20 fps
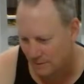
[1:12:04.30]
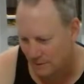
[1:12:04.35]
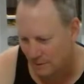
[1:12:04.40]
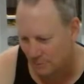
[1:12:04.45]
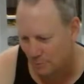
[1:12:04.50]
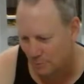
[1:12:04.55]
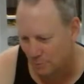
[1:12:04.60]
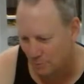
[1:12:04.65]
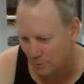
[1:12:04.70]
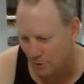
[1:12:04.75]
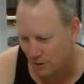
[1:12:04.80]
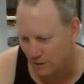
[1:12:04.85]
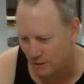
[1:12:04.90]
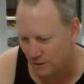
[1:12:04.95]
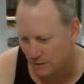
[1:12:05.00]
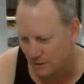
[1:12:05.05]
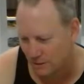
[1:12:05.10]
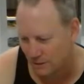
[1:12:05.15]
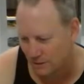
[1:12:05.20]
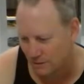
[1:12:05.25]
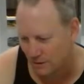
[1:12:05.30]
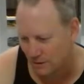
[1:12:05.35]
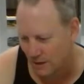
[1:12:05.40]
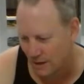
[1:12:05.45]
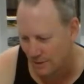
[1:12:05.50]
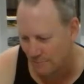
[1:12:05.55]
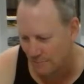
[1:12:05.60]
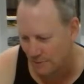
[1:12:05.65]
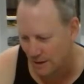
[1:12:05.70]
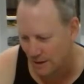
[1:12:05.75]
Tips Bricks, good
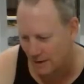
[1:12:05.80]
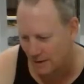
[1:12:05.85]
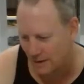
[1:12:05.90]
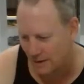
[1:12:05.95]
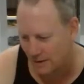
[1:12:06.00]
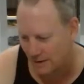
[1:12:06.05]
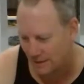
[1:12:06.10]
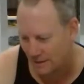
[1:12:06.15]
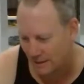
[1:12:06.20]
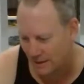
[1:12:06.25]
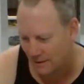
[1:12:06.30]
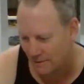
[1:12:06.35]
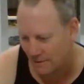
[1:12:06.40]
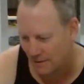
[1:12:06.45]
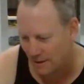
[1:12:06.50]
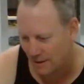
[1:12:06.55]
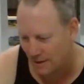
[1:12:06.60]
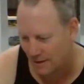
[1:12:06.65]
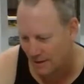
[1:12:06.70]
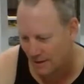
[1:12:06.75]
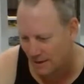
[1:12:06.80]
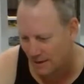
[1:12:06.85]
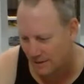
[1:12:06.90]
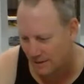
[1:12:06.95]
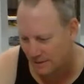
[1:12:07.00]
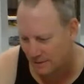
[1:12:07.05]
day, buddy. How are you?